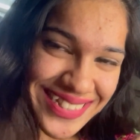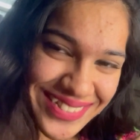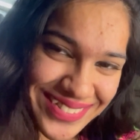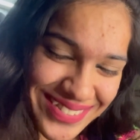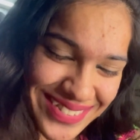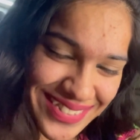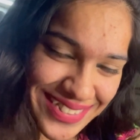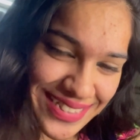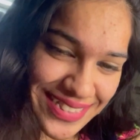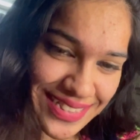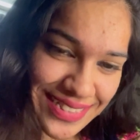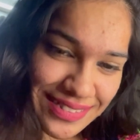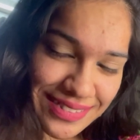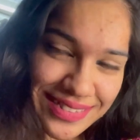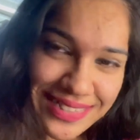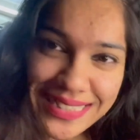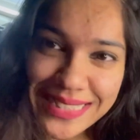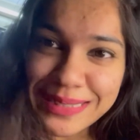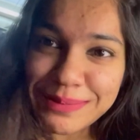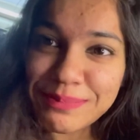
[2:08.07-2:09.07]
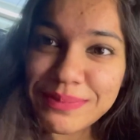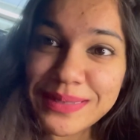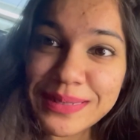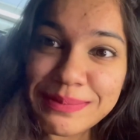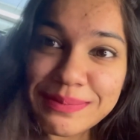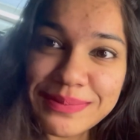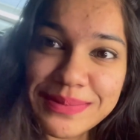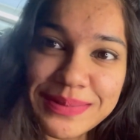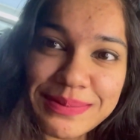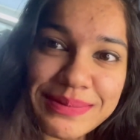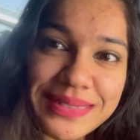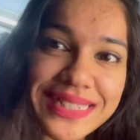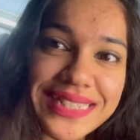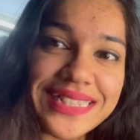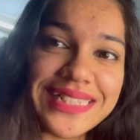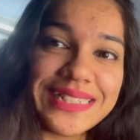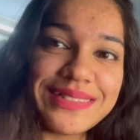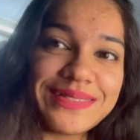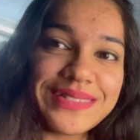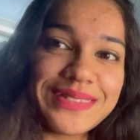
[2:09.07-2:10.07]
I'm just happy I'm doing my
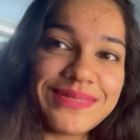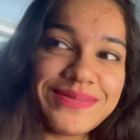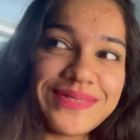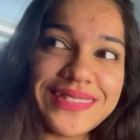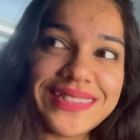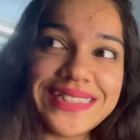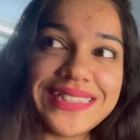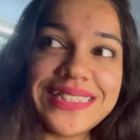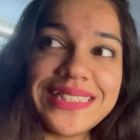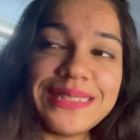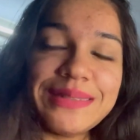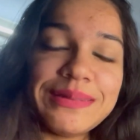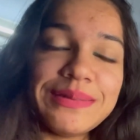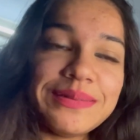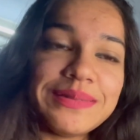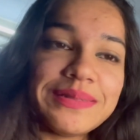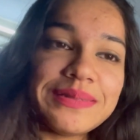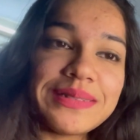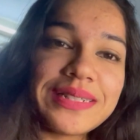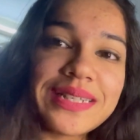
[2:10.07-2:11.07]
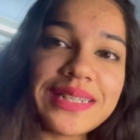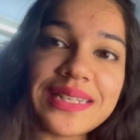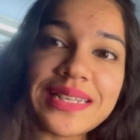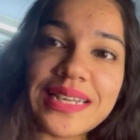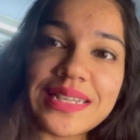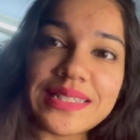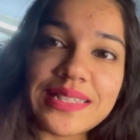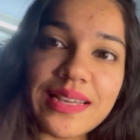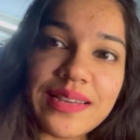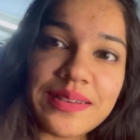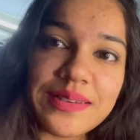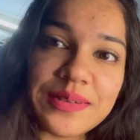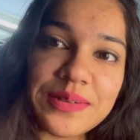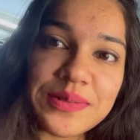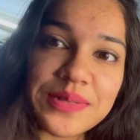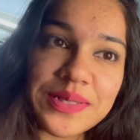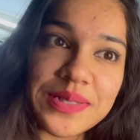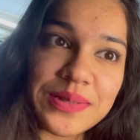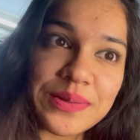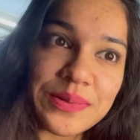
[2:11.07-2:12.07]
nails for the first time. I was like excited to
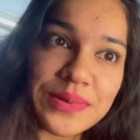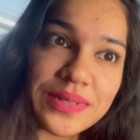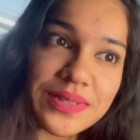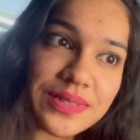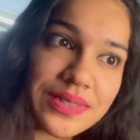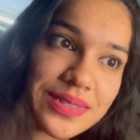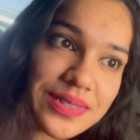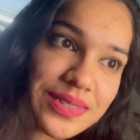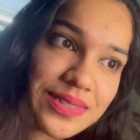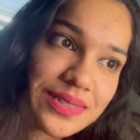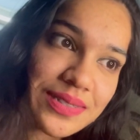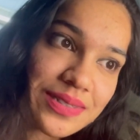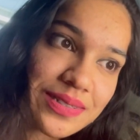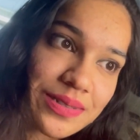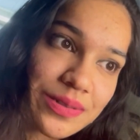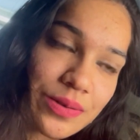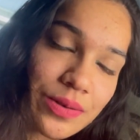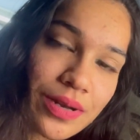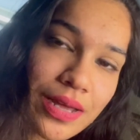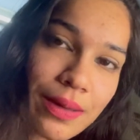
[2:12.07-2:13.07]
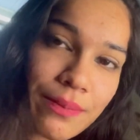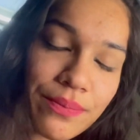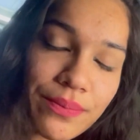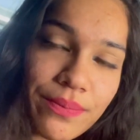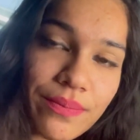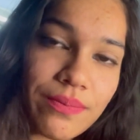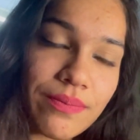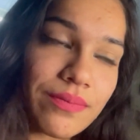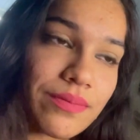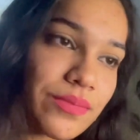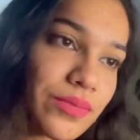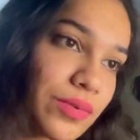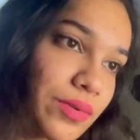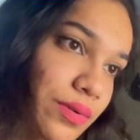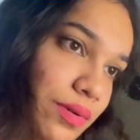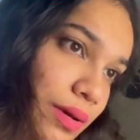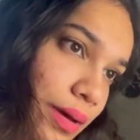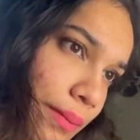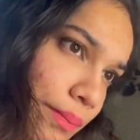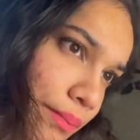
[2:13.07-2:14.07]
see what's gonna
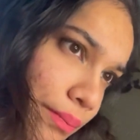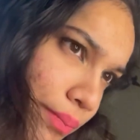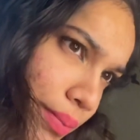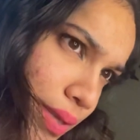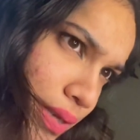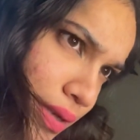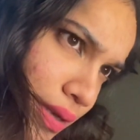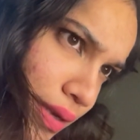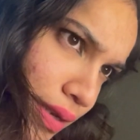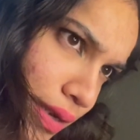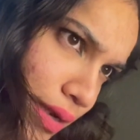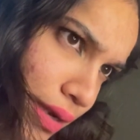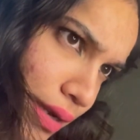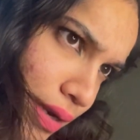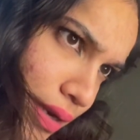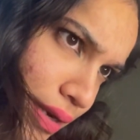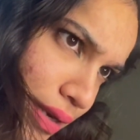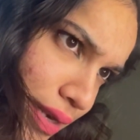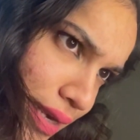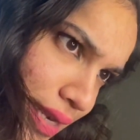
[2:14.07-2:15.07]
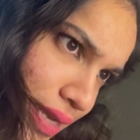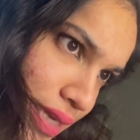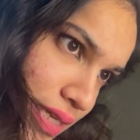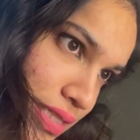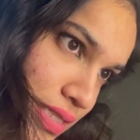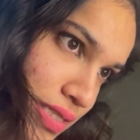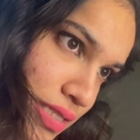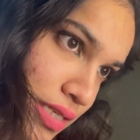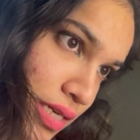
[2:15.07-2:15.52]
happen next.